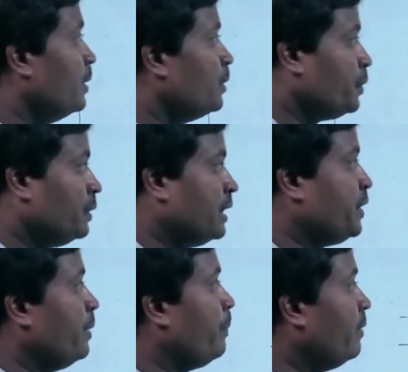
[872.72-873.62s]
So the
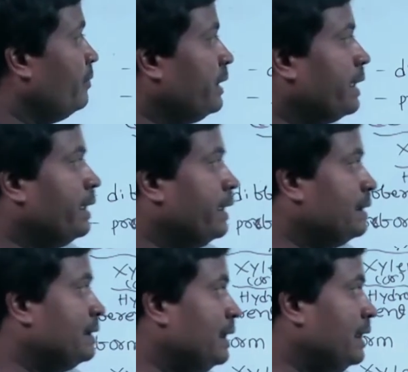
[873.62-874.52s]
shape of the
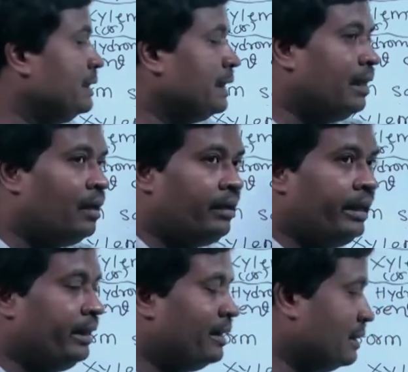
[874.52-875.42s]
tracheids is
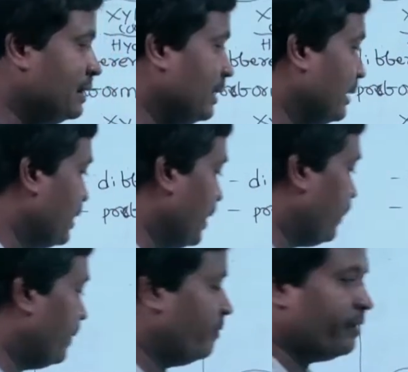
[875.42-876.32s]
elongated cell. The shape
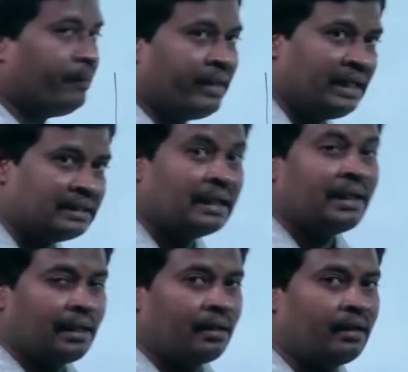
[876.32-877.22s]
of the fiber is
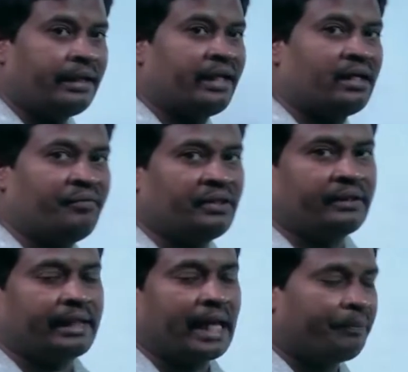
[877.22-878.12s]
elongated with the
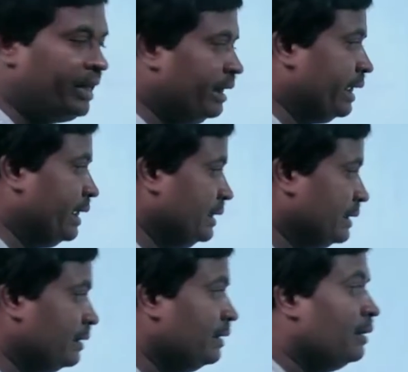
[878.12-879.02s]
trapping
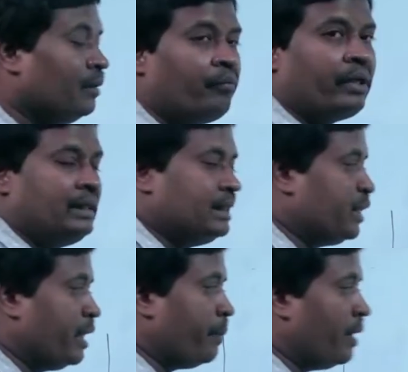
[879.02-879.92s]
ends. What is the
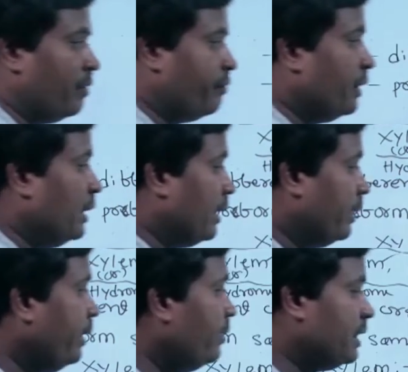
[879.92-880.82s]
shape of
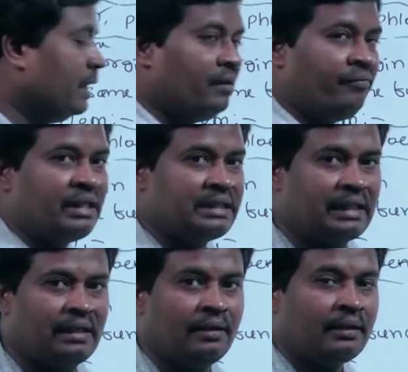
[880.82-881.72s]
xylem
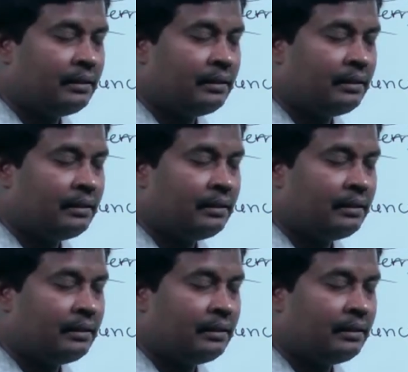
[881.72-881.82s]
vessel?